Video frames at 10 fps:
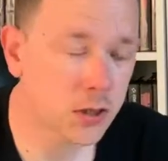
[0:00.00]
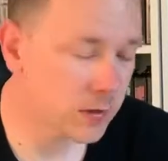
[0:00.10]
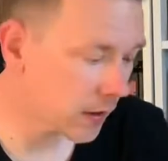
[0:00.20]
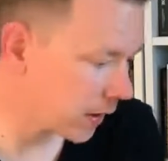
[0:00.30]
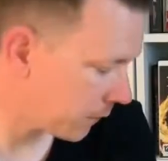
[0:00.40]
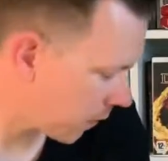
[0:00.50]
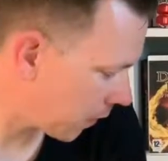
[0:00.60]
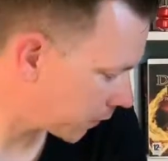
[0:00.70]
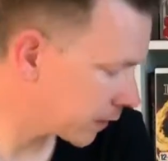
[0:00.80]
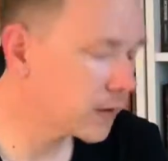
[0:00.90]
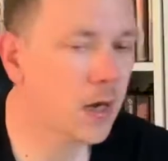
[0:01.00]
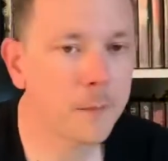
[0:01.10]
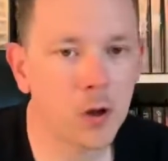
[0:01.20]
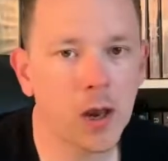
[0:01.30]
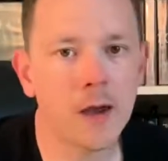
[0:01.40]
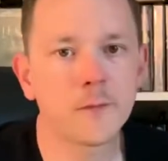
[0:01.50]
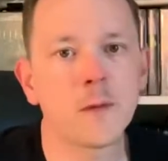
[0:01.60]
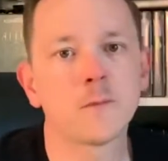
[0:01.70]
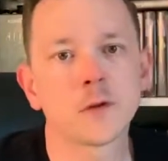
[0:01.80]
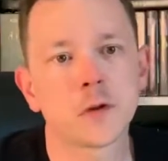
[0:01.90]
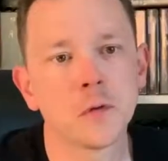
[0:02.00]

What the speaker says: She said they were. I said, yep, I'll have them for